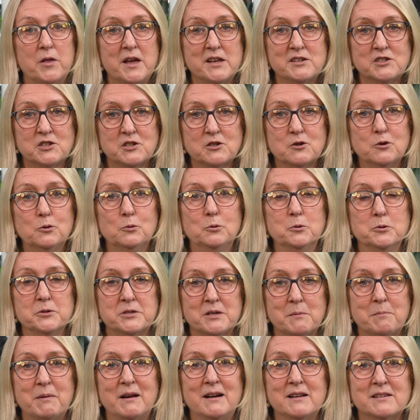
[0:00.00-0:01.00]
their
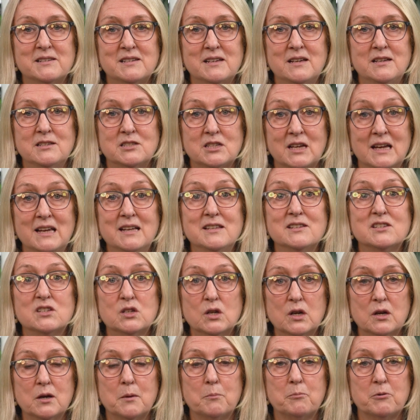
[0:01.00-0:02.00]
school's ability to
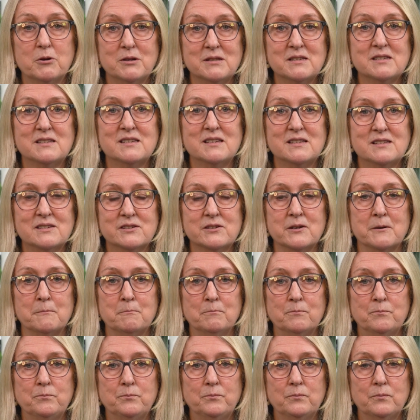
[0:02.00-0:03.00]
interpret the
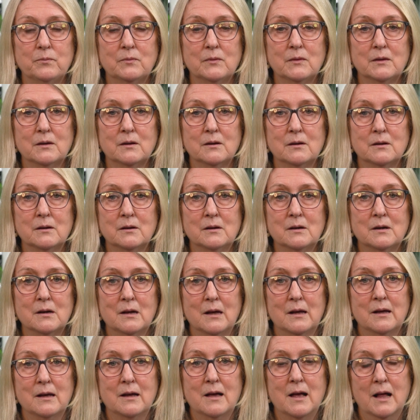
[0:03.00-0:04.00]
system.
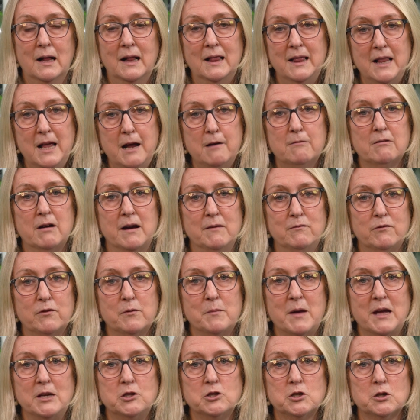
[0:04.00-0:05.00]
Clearer
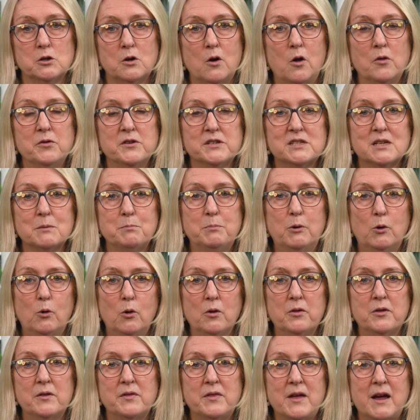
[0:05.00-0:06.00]
information on the
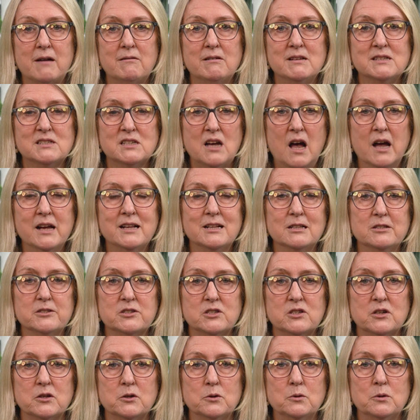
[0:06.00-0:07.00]
support that they're entitled
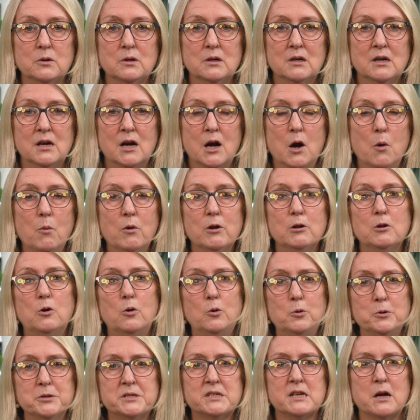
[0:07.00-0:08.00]
to will
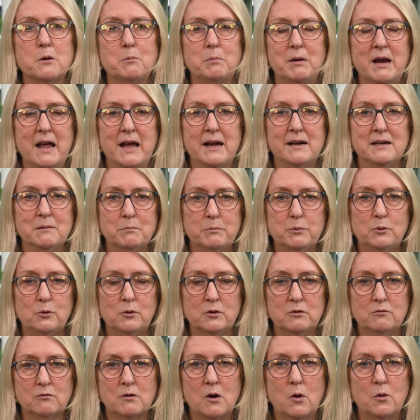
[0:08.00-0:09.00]
also play an
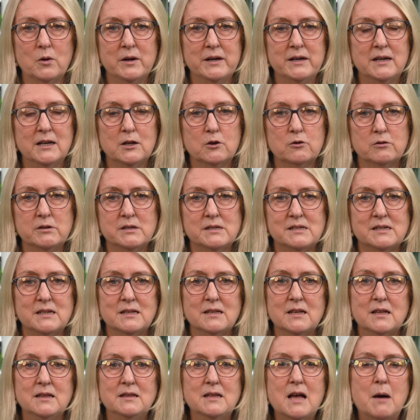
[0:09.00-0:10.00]
important role in
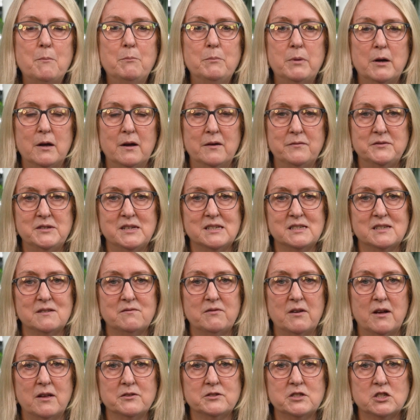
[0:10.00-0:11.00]
increasing the number of
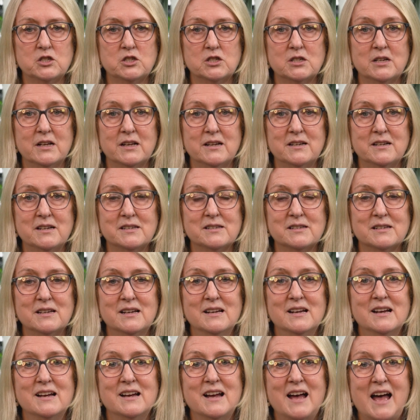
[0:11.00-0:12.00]
disadvantaged learners
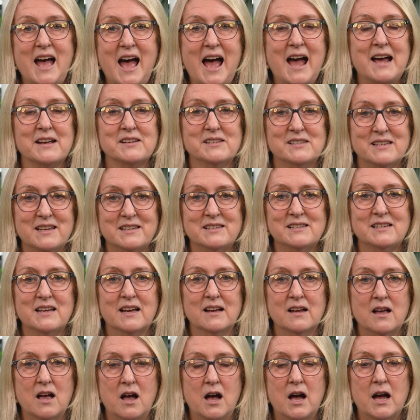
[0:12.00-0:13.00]

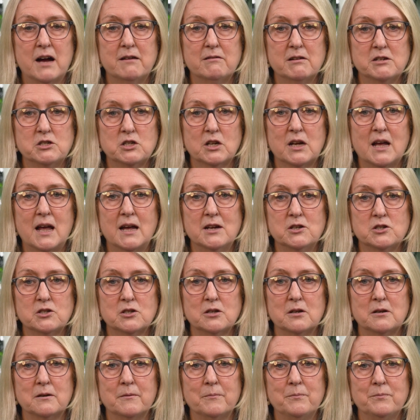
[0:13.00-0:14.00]
accessing higher
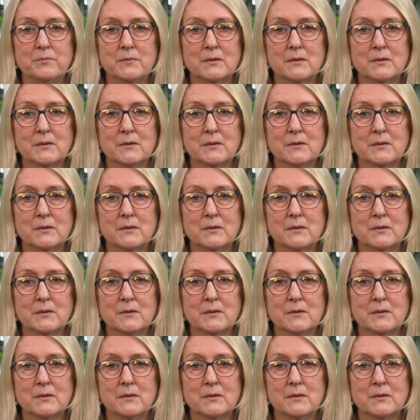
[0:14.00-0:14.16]
education.